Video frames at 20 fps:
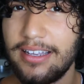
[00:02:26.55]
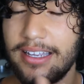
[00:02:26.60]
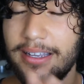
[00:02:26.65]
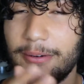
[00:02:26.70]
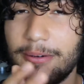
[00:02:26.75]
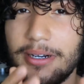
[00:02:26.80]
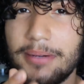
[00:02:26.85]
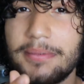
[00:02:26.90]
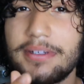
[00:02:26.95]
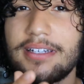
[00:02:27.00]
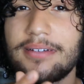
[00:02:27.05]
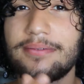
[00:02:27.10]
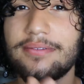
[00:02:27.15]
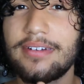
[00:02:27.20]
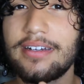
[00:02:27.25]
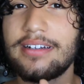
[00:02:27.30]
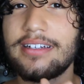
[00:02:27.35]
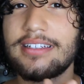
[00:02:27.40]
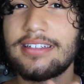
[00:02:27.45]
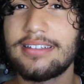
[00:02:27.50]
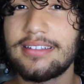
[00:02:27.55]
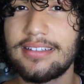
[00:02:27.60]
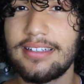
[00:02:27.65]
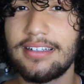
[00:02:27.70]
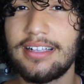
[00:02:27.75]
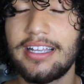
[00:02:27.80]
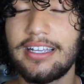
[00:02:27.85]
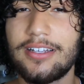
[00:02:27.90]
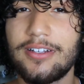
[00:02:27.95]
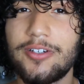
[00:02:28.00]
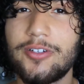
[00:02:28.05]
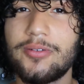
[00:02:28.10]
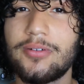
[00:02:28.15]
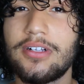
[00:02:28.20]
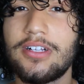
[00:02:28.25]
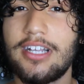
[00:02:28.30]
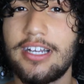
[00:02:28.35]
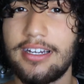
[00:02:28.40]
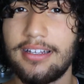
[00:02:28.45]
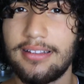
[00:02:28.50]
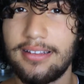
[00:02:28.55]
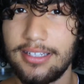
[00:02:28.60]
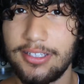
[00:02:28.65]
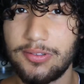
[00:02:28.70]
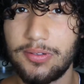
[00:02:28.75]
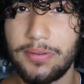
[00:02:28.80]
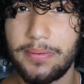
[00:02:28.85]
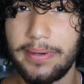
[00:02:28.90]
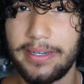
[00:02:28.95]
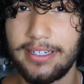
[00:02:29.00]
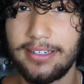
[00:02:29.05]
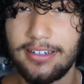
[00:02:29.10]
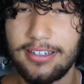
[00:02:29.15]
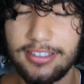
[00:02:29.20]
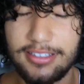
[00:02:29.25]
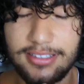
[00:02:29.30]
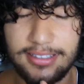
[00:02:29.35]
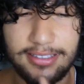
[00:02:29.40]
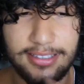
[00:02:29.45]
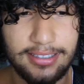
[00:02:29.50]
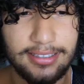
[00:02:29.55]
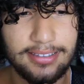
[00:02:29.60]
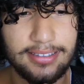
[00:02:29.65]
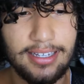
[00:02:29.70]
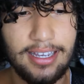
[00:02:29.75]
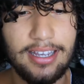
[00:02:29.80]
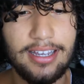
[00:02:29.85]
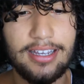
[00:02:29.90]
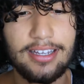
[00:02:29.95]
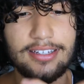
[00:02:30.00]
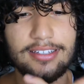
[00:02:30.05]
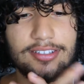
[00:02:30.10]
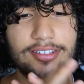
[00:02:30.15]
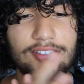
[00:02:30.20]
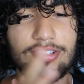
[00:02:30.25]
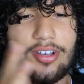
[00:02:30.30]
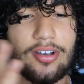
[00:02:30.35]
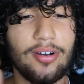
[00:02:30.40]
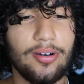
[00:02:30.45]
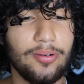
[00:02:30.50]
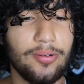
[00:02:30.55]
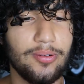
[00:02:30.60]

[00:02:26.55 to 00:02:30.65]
When I become very still, I can do a lot of things with my consciousness. So